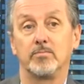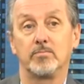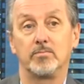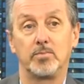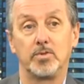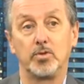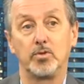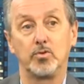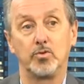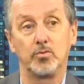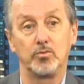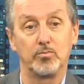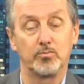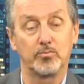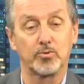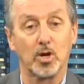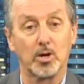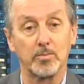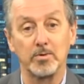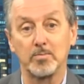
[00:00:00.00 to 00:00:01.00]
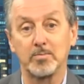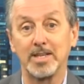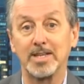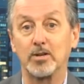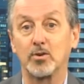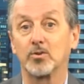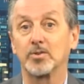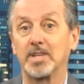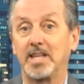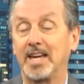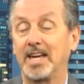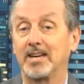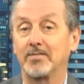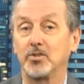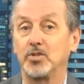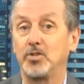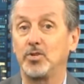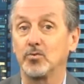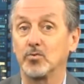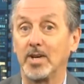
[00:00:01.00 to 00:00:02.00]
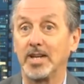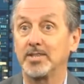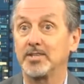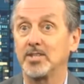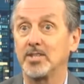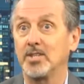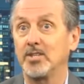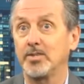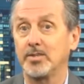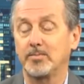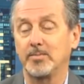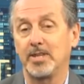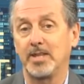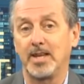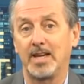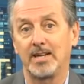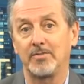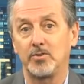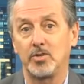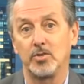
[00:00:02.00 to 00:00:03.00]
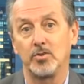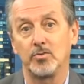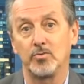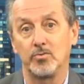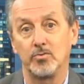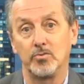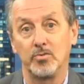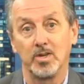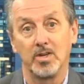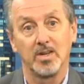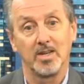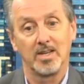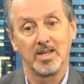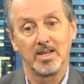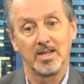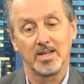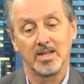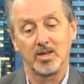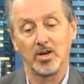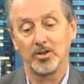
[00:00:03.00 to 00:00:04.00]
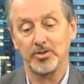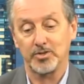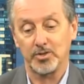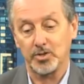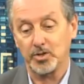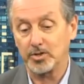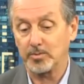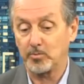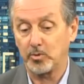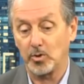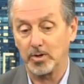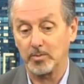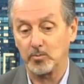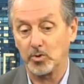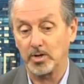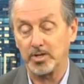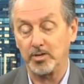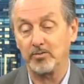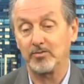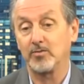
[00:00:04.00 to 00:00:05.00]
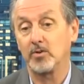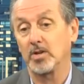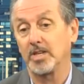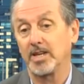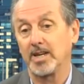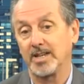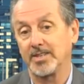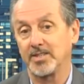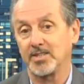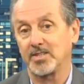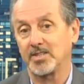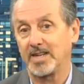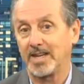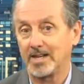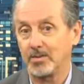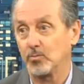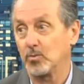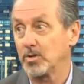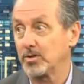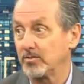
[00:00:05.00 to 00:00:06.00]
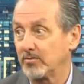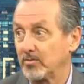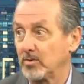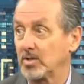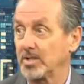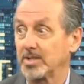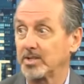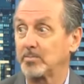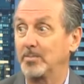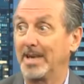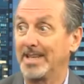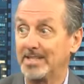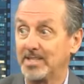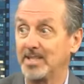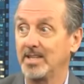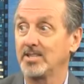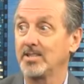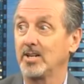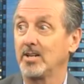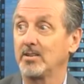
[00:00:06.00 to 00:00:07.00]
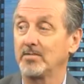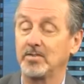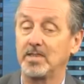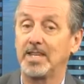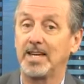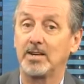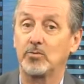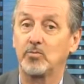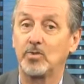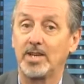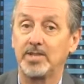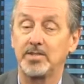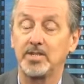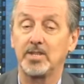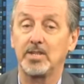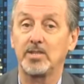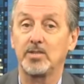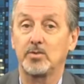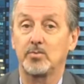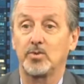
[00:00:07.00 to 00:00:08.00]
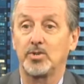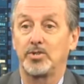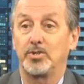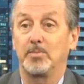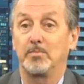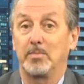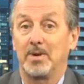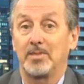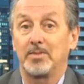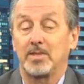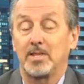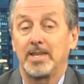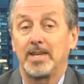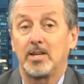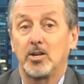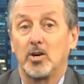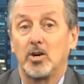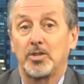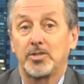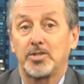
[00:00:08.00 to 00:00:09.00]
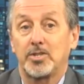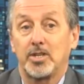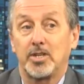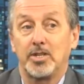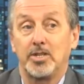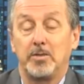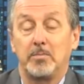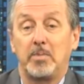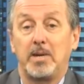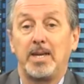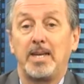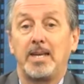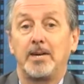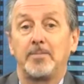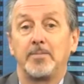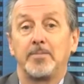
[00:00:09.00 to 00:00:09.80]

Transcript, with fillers: you probably already have a new residence, but have you gotten to the point where you fully understand what the full expenses are for that residence, what your monthly costs are going to be?